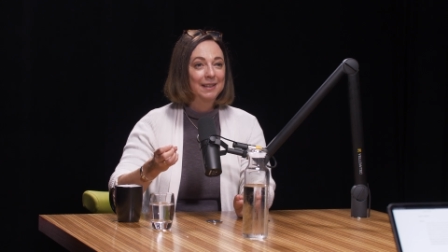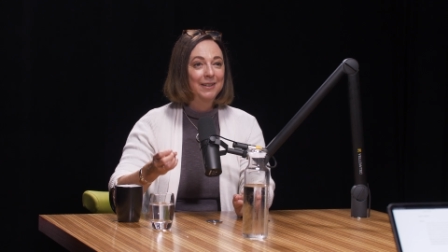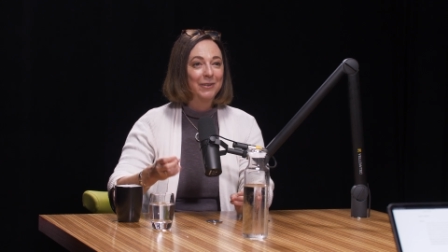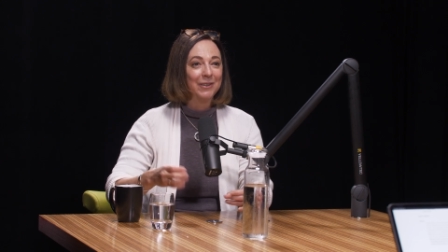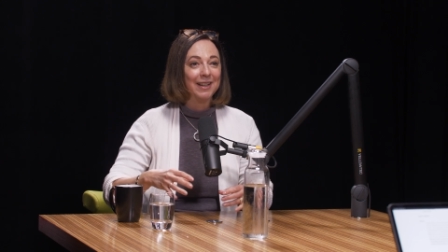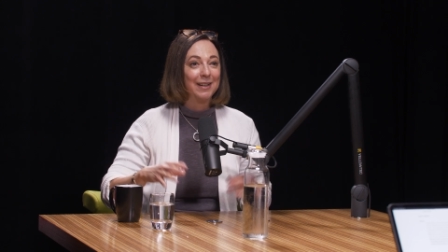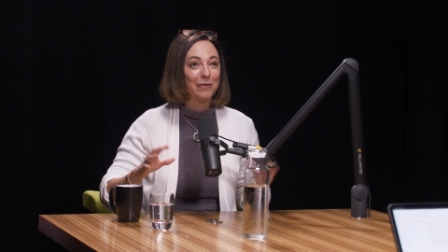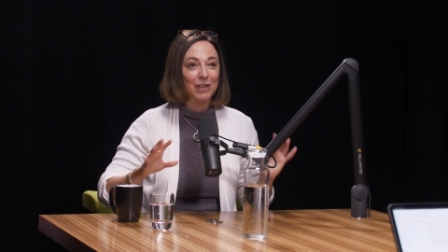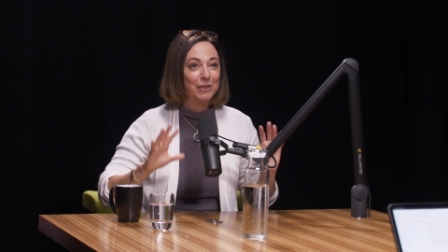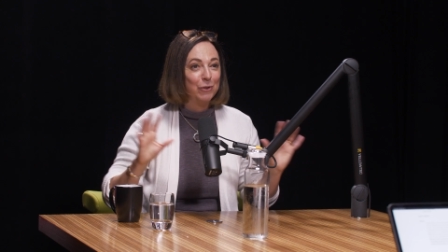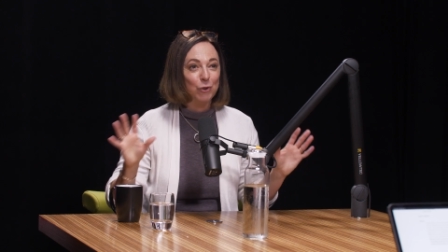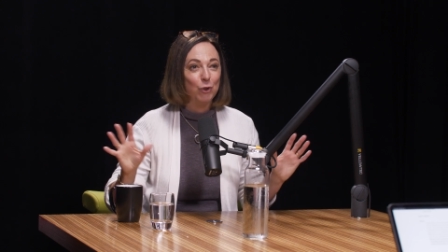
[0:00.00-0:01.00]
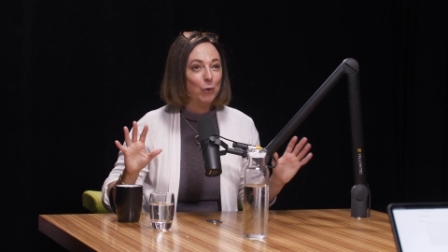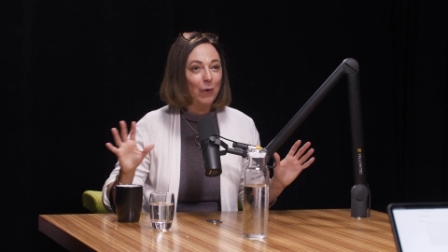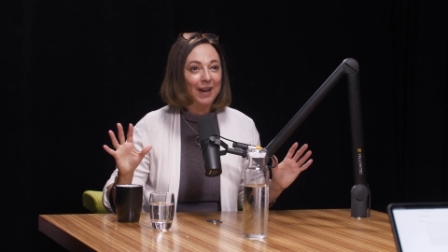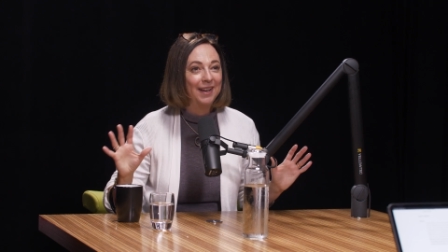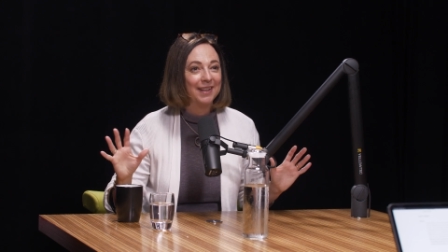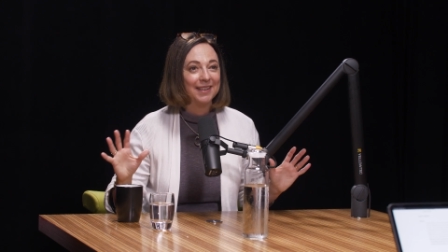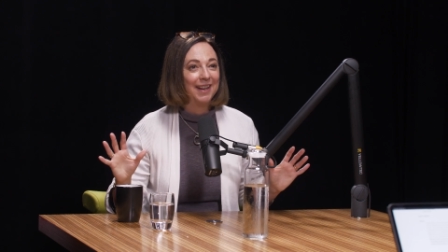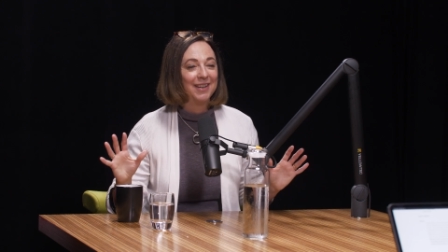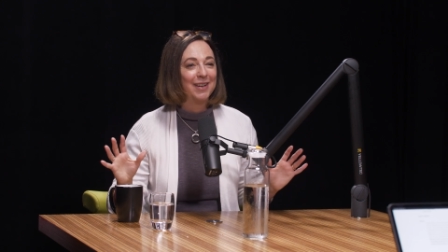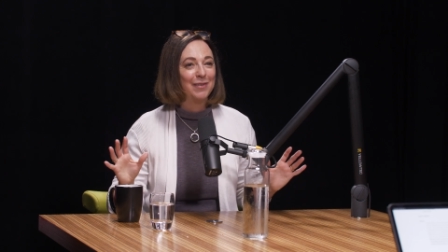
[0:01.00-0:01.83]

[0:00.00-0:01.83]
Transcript: you know, like if things are too quiet, not mm-hmm.